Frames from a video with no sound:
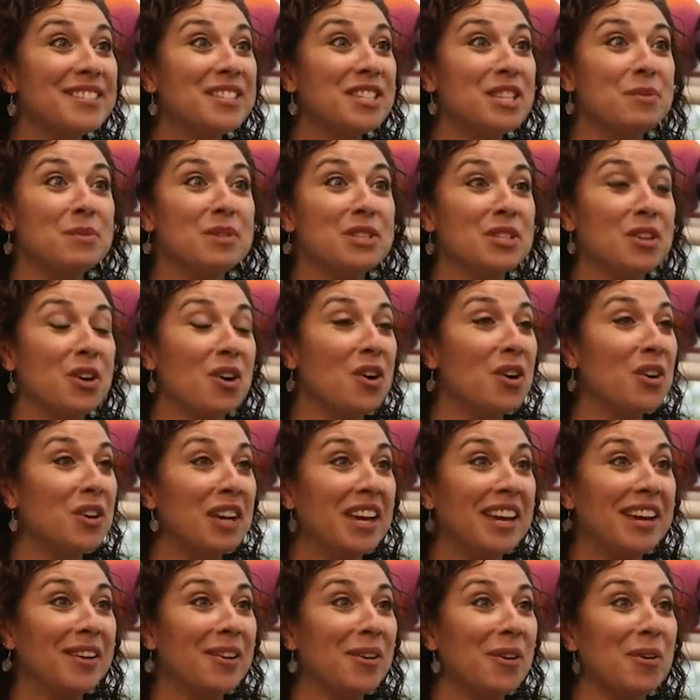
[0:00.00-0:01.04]
she was
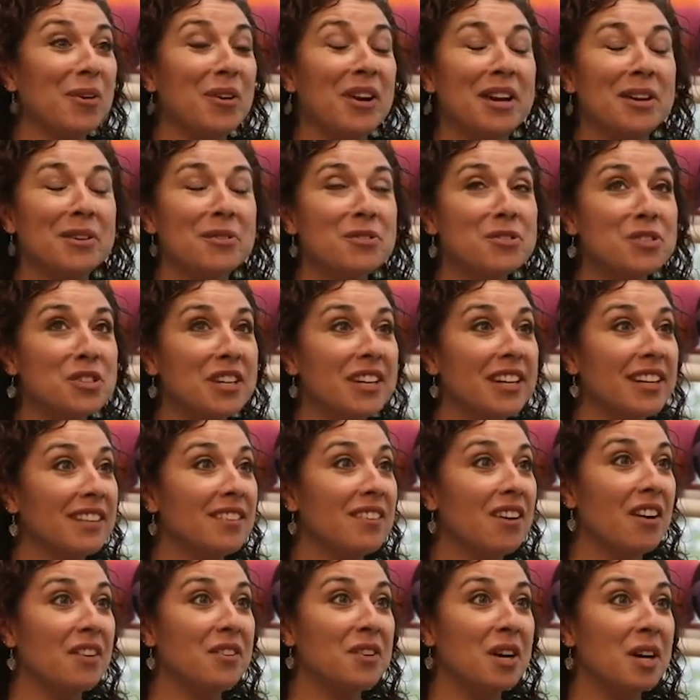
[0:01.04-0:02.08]
talking, her energy had
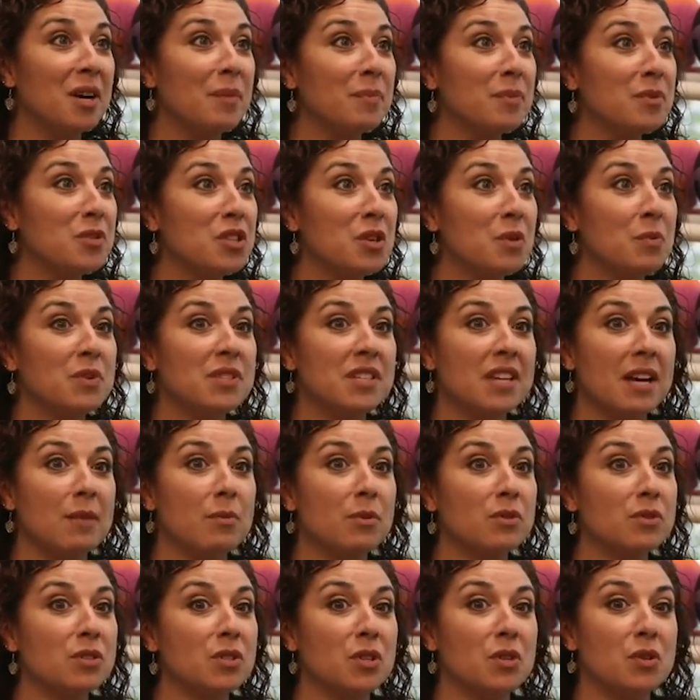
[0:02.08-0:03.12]
gone up, she was
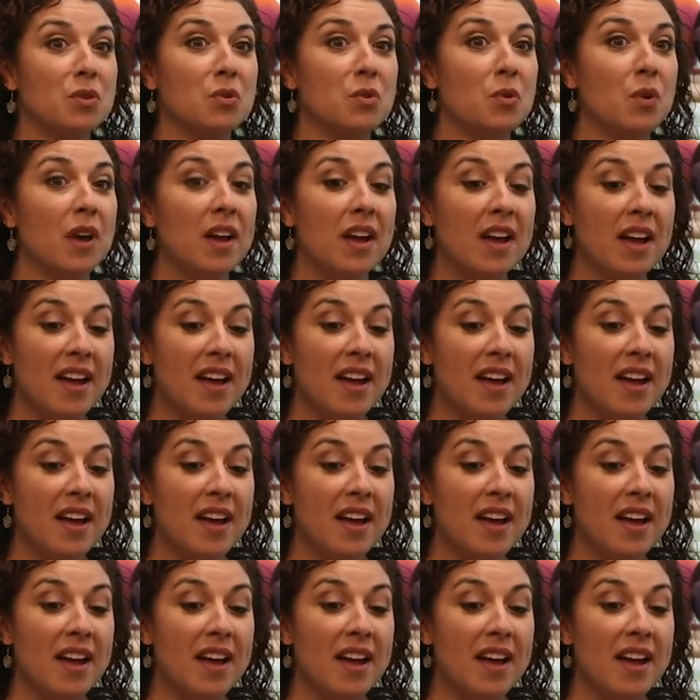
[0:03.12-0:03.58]
able to